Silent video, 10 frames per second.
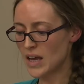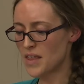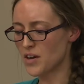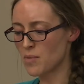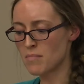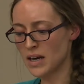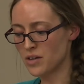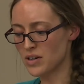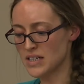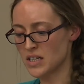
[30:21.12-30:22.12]
There are many
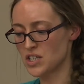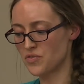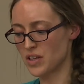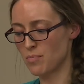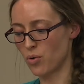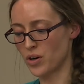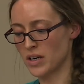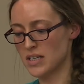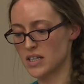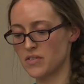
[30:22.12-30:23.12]
reasons for the
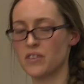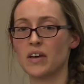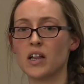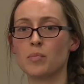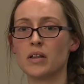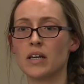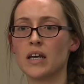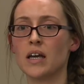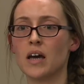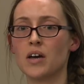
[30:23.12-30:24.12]
importance of the
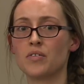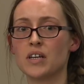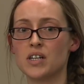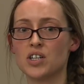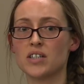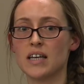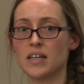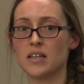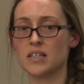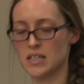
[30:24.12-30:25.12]
availability of conditional
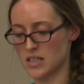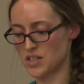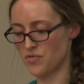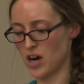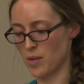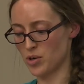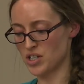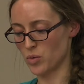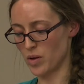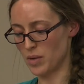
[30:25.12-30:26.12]
sentences for
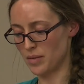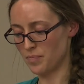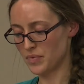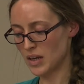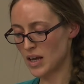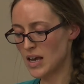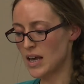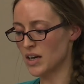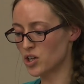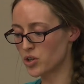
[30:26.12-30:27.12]
Aboriginal women,
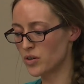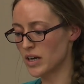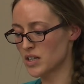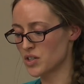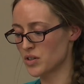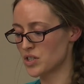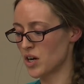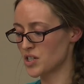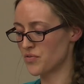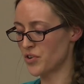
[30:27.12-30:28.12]
including so as
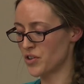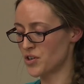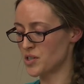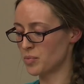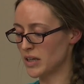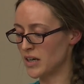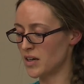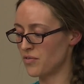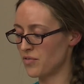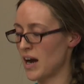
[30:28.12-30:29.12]
not to further deplete
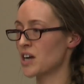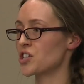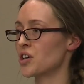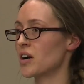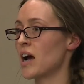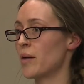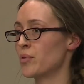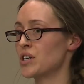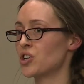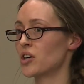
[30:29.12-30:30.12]
and fracture
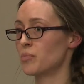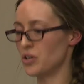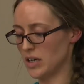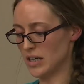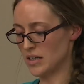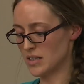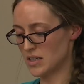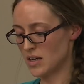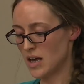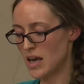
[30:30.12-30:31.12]
Aboriginal communities,
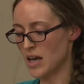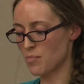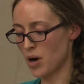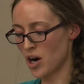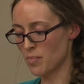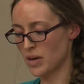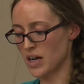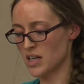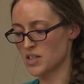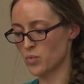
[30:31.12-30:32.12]
in part
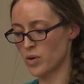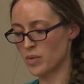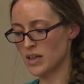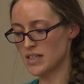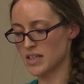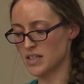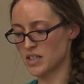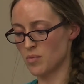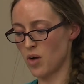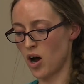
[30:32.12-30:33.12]
because women in the
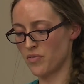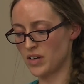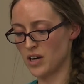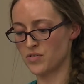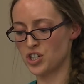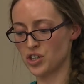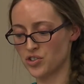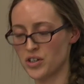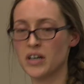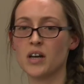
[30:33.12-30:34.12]
system often have
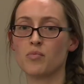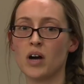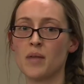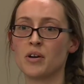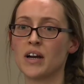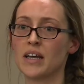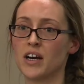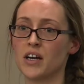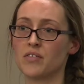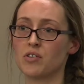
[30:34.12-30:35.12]
children and primary
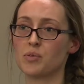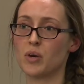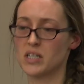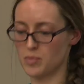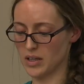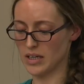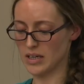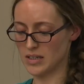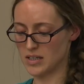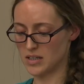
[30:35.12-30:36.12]
caregiving
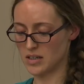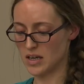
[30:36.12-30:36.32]
responsibilities.